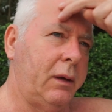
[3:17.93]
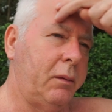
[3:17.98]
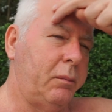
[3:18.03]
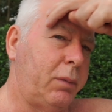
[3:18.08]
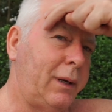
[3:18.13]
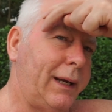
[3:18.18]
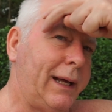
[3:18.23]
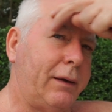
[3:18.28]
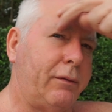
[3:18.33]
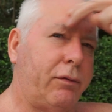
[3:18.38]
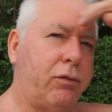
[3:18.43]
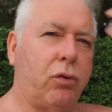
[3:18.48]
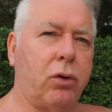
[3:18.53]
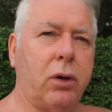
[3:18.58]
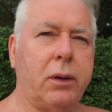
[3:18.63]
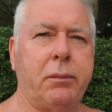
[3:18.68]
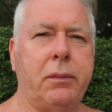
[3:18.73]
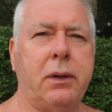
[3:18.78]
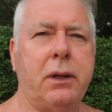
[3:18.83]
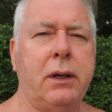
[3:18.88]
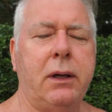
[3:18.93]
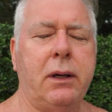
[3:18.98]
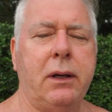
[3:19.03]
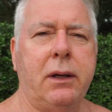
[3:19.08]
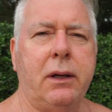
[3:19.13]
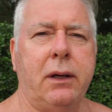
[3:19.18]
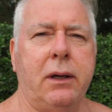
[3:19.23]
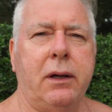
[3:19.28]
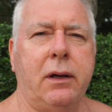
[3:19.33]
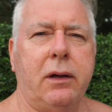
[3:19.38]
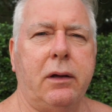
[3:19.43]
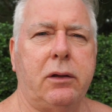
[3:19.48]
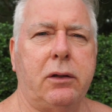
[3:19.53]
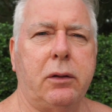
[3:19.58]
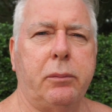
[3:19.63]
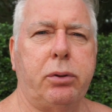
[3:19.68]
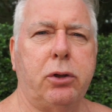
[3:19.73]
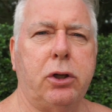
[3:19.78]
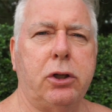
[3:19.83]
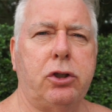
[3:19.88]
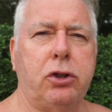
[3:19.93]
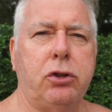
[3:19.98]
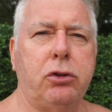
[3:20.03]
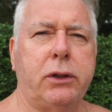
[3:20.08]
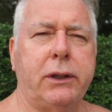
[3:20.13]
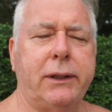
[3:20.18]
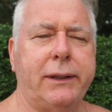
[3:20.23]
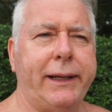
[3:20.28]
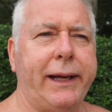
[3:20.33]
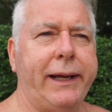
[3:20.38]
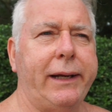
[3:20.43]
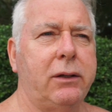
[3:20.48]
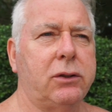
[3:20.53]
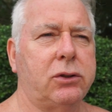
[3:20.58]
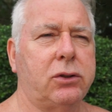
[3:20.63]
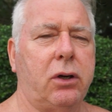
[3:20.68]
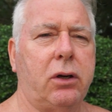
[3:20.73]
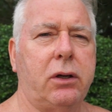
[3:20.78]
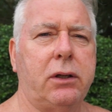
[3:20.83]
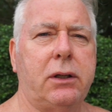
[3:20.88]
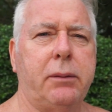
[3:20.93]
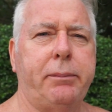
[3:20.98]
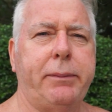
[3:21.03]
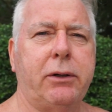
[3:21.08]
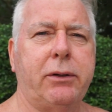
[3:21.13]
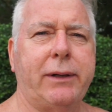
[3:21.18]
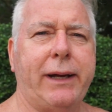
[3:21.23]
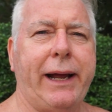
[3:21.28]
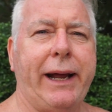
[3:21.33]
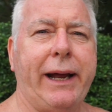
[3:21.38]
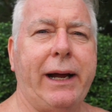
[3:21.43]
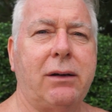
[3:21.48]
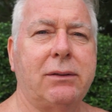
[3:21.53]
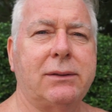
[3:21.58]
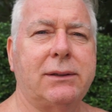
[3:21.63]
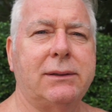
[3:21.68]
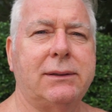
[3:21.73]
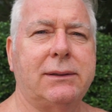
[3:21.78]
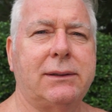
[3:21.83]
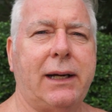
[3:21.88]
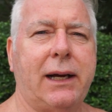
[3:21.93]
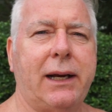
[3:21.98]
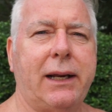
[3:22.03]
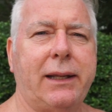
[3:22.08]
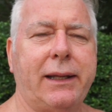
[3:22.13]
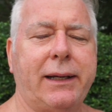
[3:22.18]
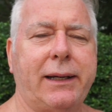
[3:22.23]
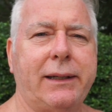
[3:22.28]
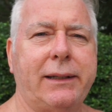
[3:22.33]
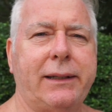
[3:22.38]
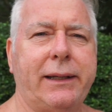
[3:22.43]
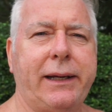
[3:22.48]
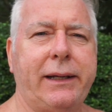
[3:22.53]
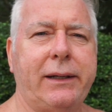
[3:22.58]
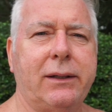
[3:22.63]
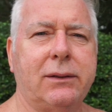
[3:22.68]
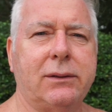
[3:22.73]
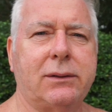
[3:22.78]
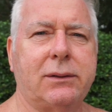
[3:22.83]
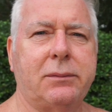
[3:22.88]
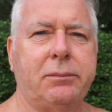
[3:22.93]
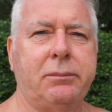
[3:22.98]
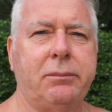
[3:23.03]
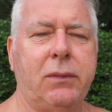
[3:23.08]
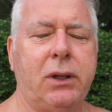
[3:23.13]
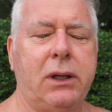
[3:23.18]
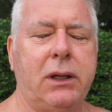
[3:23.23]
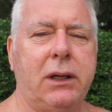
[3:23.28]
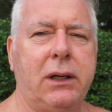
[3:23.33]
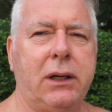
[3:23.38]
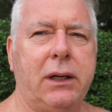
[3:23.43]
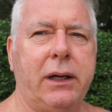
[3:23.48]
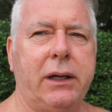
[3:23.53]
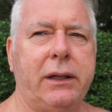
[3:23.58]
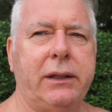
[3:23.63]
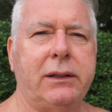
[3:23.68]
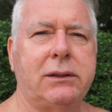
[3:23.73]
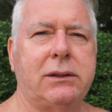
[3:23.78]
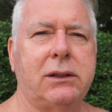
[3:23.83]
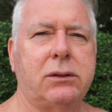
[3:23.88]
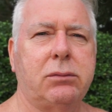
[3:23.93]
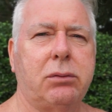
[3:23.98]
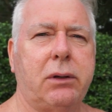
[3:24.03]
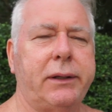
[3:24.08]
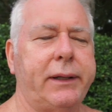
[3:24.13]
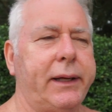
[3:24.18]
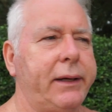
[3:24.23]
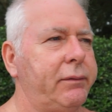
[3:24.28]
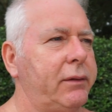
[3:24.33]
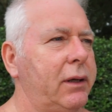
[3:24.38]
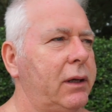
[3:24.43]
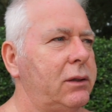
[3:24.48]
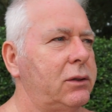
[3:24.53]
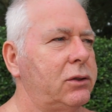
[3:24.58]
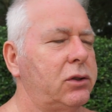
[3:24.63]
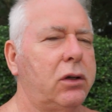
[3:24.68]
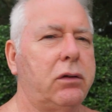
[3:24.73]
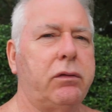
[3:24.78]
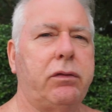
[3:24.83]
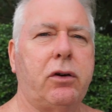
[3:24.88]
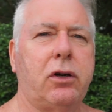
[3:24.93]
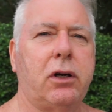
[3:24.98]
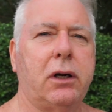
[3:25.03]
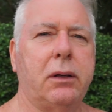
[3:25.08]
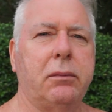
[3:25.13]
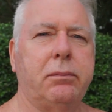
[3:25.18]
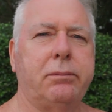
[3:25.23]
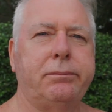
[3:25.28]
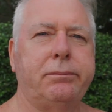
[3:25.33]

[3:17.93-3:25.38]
platform to put 2 containers on to build a house inside of the containers. And this is what they've done so far.